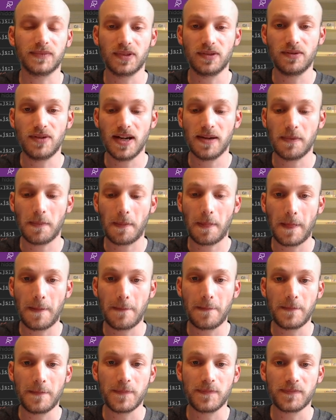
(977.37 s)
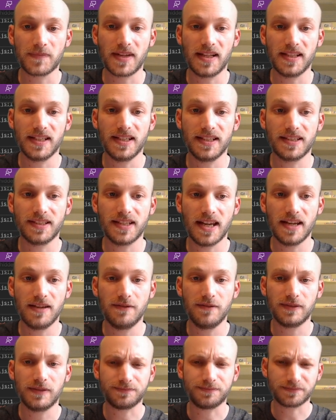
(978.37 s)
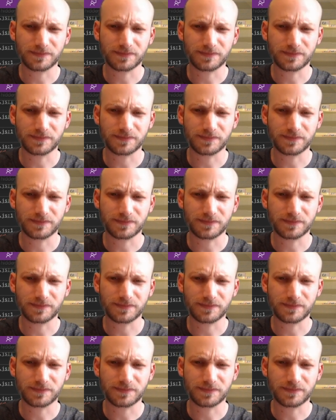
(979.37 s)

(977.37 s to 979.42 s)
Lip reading: Great. I'll hit save.